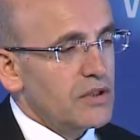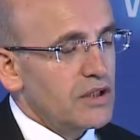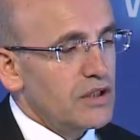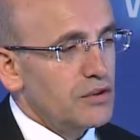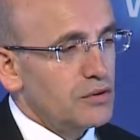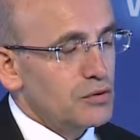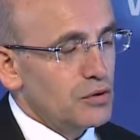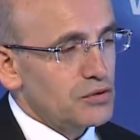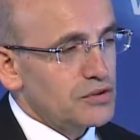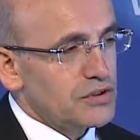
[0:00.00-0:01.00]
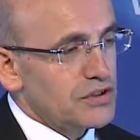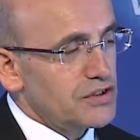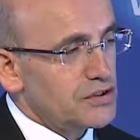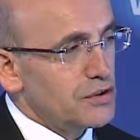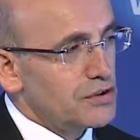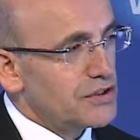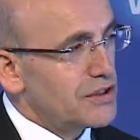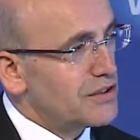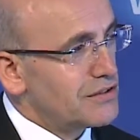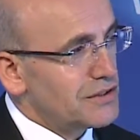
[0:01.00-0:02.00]
those concerns.
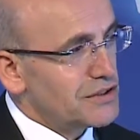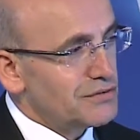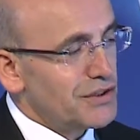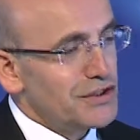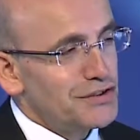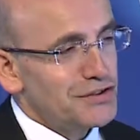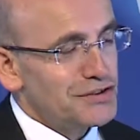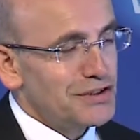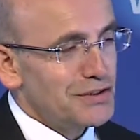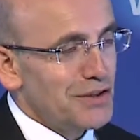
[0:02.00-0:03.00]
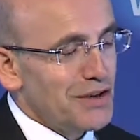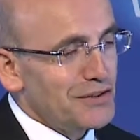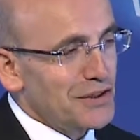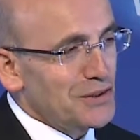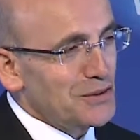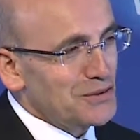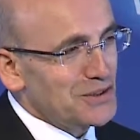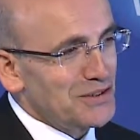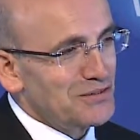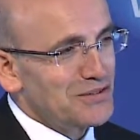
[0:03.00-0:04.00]
And it's very interesting you have
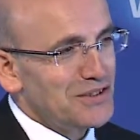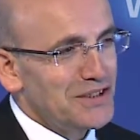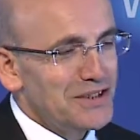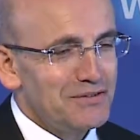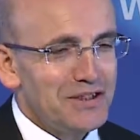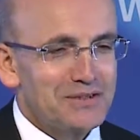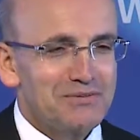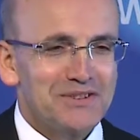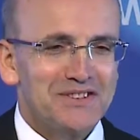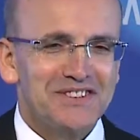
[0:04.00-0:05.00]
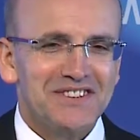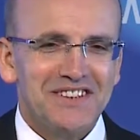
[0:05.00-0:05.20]
inclusive investments.